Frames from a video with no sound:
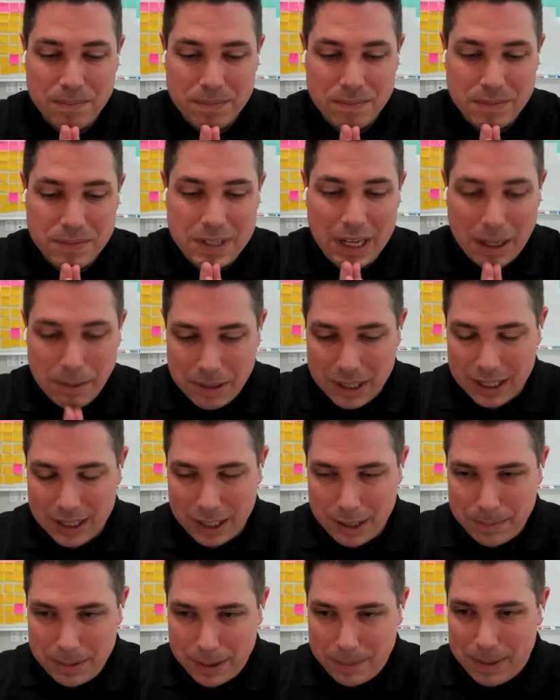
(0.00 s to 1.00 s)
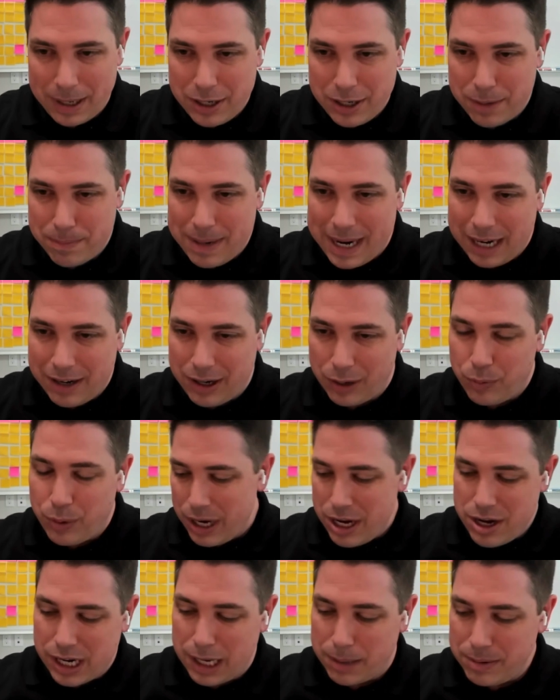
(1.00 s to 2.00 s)
Tell me a little bit about your background. Where are
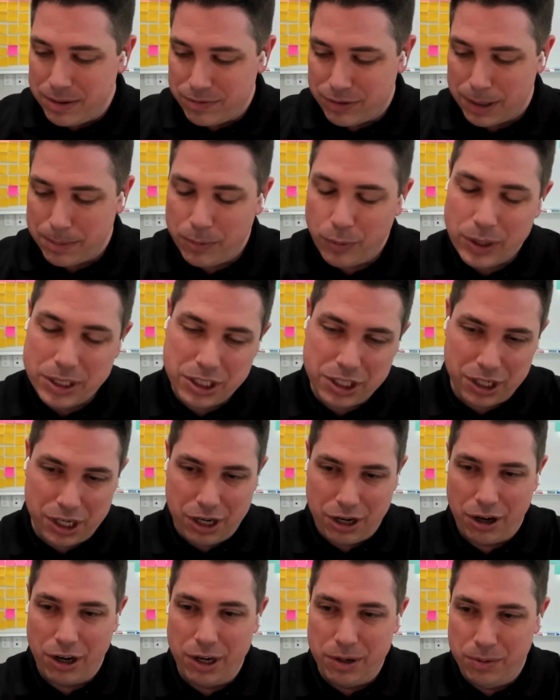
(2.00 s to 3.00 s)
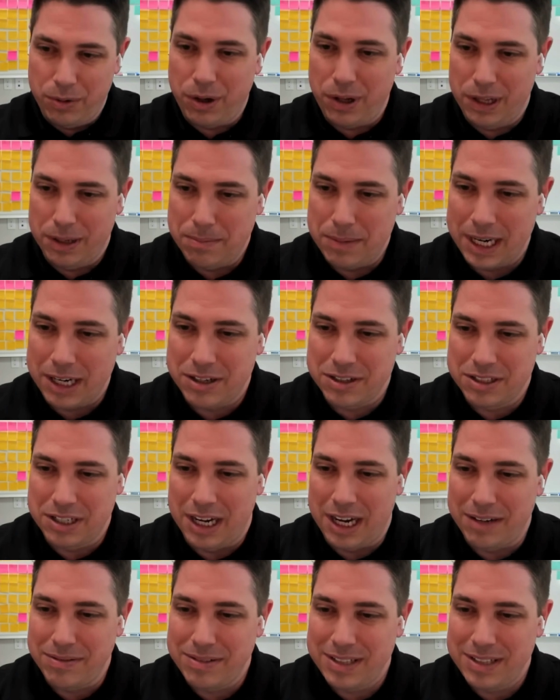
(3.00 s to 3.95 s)
you coming from? What's your current role at Microsoft?